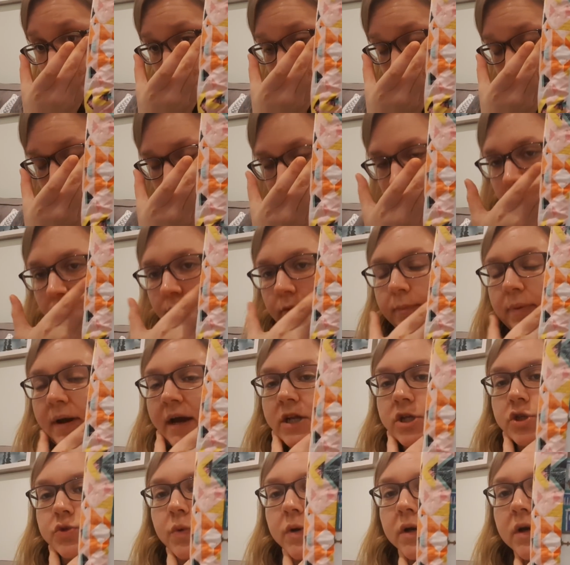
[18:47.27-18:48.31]
up to the
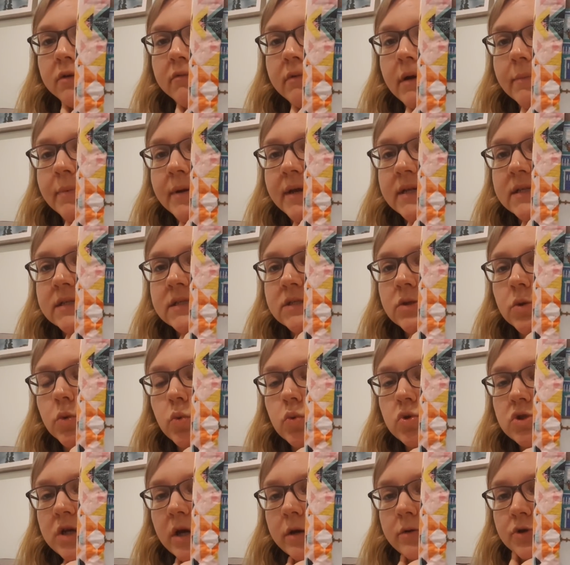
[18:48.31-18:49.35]
Patchwork Rabbits
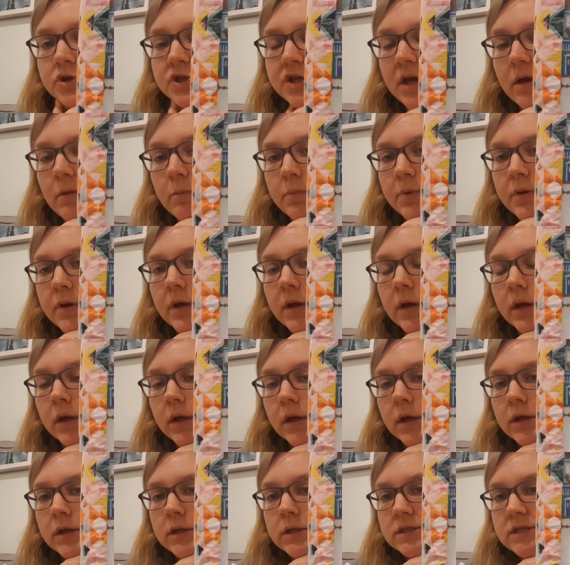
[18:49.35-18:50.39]
auto ship.
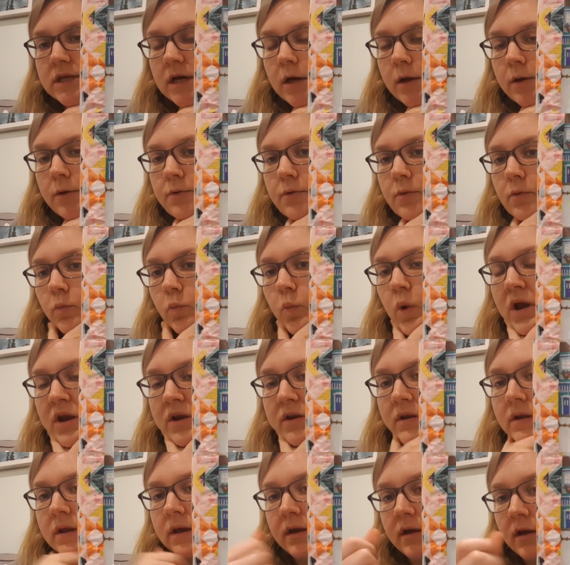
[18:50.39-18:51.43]
So
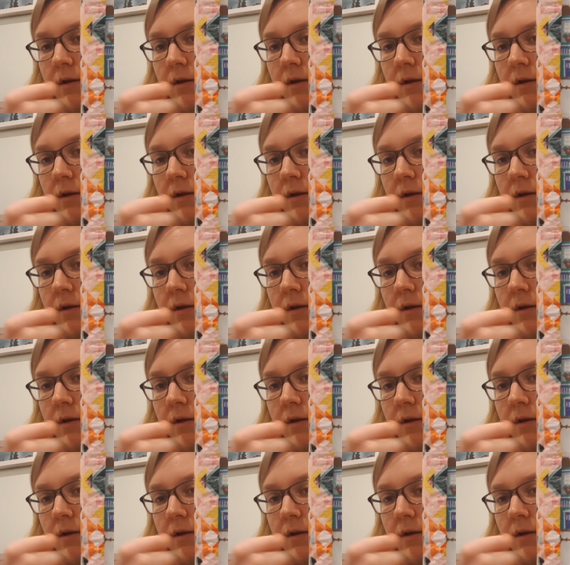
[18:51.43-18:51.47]
one